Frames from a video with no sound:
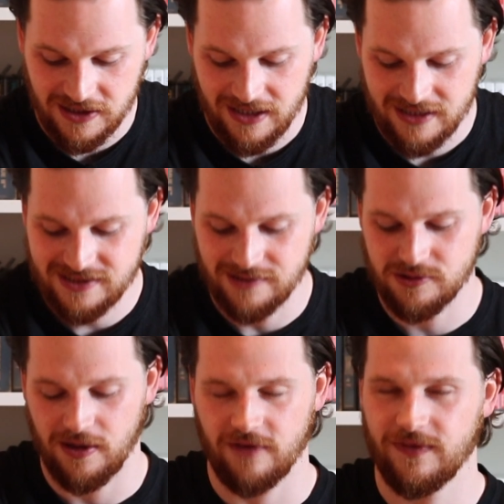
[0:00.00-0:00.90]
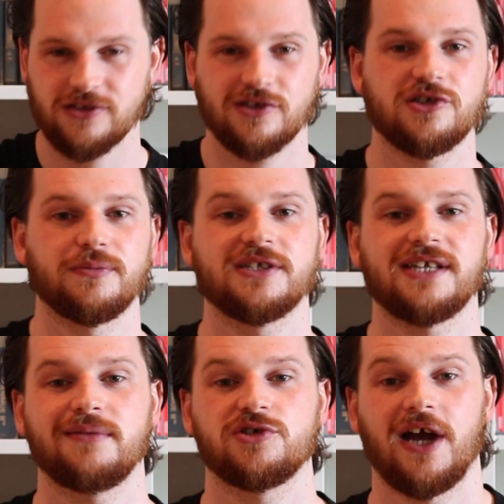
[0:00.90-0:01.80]
It seems to, I think it's got some of the
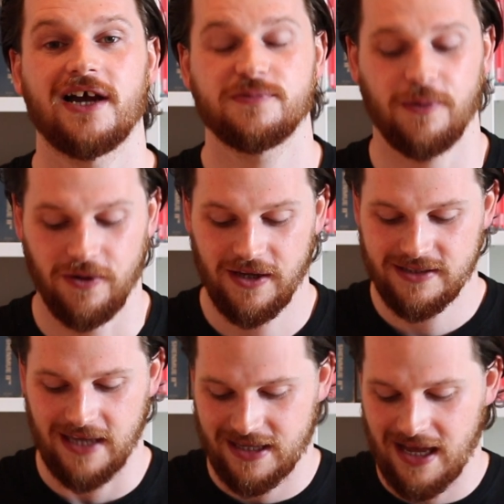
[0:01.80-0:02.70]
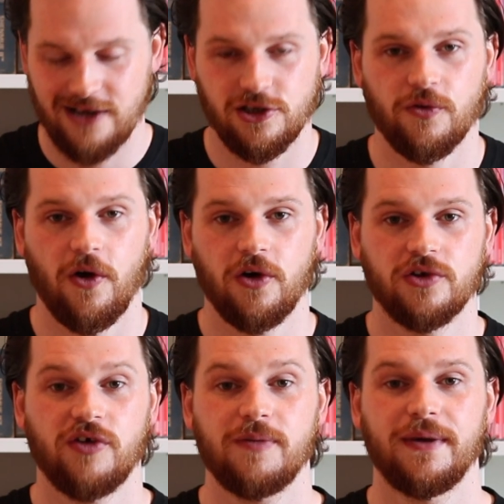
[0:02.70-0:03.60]
same tracks, but yeah, can't go wrong.
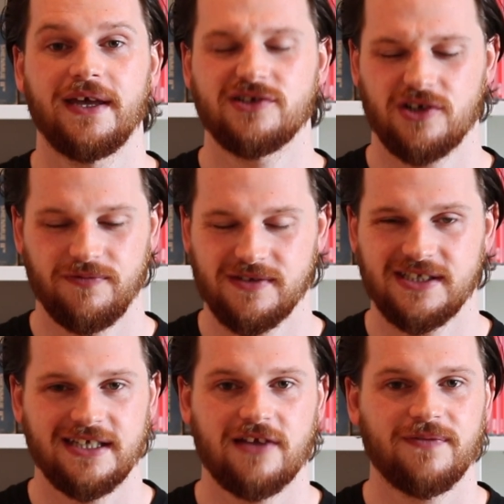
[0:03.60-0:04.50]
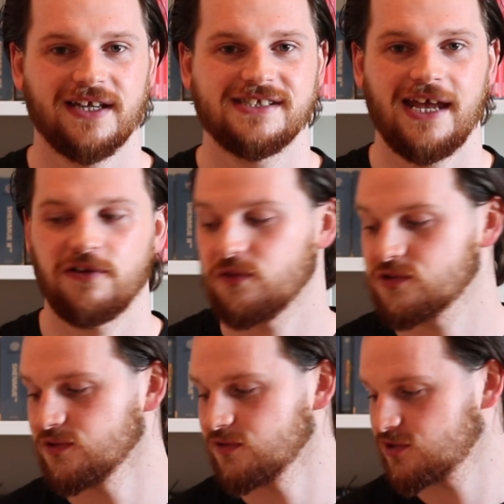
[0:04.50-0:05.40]
Great pitch, got it from CX for like a tenner or
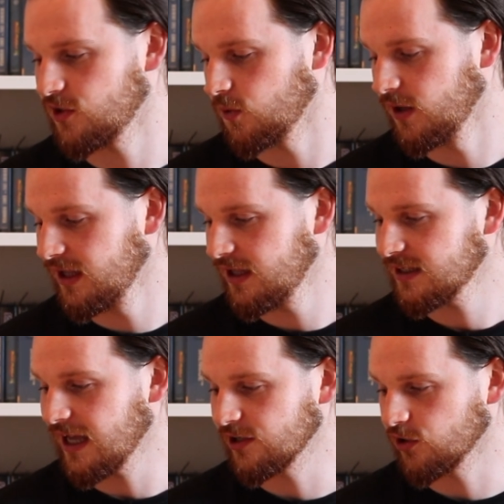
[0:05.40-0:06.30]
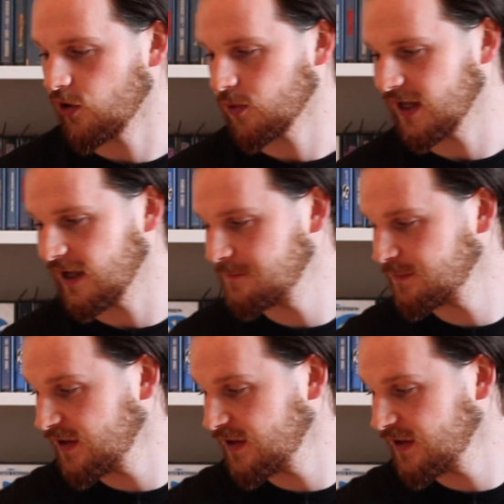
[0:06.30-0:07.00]
something, so can't go wrong with that.